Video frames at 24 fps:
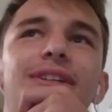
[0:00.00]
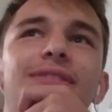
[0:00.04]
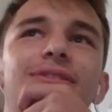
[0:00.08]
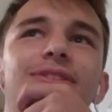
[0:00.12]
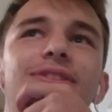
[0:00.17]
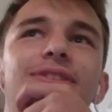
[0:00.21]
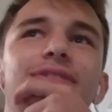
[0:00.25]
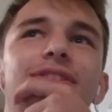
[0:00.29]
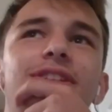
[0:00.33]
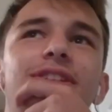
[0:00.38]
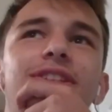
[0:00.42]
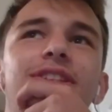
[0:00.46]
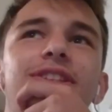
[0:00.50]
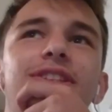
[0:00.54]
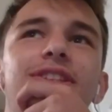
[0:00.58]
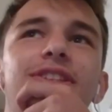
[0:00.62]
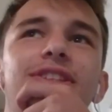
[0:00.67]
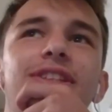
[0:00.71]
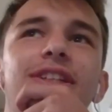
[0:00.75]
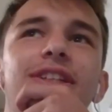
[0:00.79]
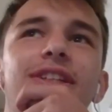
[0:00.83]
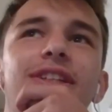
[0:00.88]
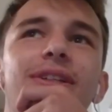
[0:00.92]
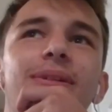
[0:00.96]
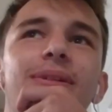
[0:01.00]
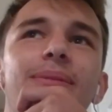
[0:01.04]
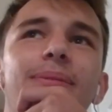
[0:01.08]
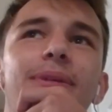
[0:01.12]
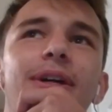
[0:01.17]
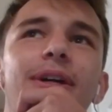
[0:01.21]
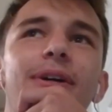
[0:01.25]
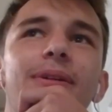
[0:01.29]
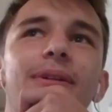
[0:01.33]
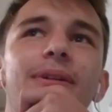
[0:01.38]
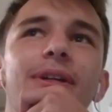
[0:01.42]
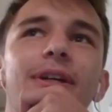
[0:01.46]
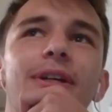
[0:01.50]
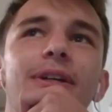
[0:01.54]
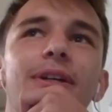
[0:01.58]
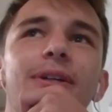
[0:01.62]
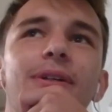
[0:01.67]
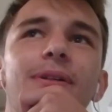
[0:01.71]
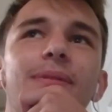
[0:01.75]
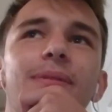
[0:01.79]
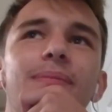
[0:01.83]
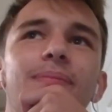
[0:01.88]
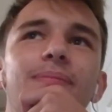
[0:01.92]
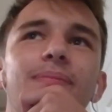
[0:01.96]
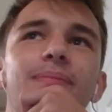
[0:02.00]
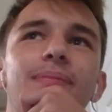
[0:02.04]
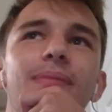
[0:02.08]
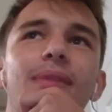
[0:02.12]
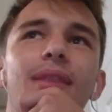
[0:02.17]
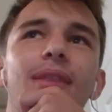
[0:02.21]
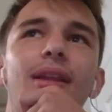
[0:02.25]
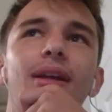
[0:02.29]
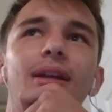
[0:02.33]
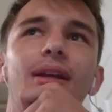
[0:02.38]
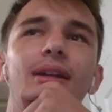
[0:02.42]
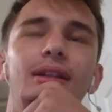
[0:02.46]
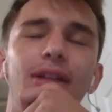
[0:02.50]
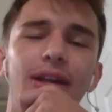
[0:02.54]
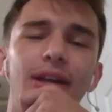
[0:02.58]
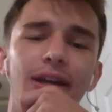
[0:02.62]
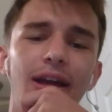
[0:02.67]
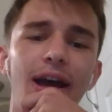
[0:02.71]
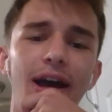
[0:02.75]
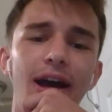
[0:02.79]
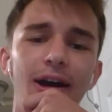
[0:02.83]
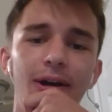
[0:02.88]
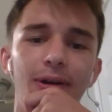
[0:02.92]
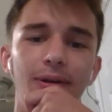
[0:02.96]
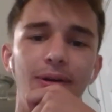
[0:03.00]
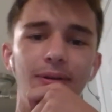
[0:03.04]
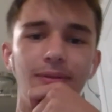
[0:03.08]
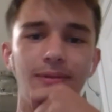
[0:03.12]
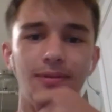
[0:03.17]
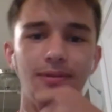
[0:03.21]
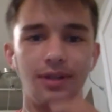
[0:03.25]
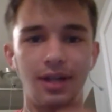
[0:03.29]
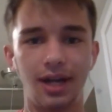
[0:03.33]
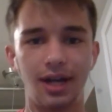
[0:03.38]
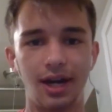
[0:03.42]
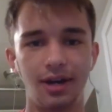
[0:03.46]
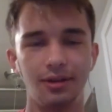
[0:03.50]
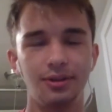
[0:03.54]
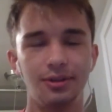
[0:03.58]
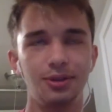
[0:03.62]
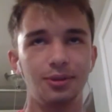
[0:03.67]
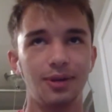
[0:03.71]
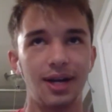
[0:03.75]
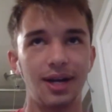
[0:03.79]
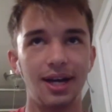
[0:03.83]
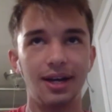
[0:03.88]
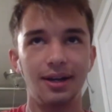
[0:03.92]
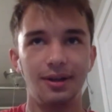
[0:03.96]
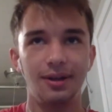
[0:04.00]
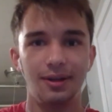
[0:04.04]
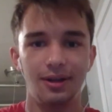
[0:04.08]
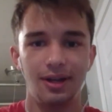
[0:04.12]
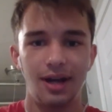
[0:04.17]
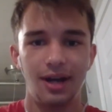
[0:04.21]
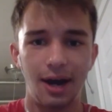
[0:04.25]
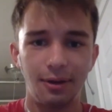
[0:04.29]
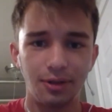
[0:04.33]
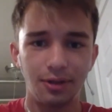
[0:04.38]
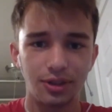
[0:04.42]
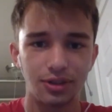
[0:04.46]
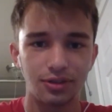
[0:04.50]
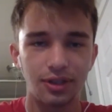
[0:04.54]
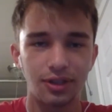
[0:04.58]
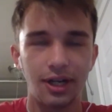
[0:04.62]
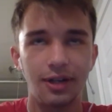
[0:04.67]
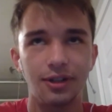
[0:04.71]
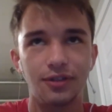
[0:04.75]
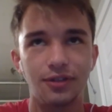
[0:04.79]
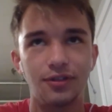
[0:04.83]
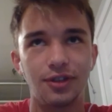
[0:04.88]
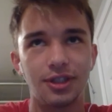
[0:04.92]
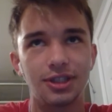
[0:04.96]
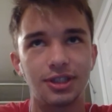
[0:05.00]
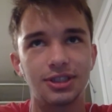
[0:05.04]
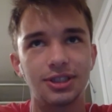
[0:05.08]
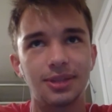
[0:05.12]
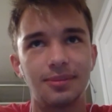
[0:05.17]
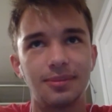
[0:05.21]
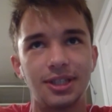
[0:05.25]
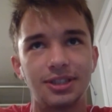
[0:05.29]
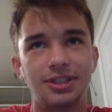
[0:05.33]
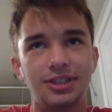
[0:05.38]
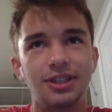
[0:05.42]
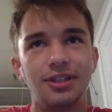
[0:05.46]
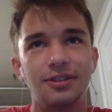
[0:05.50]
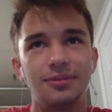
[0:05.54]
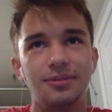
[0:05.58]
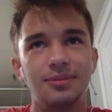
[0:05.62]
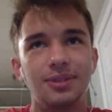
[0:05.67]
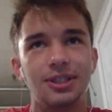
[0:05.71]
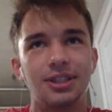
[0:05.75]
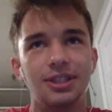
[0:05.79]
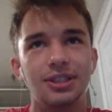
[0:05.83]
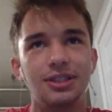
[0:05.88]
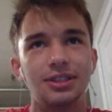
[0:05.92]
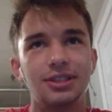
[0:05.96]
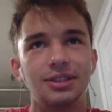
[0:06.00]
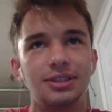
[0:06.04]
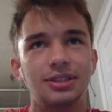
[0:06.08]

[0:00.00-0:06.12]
really just thinking about like how do I was focused on myself because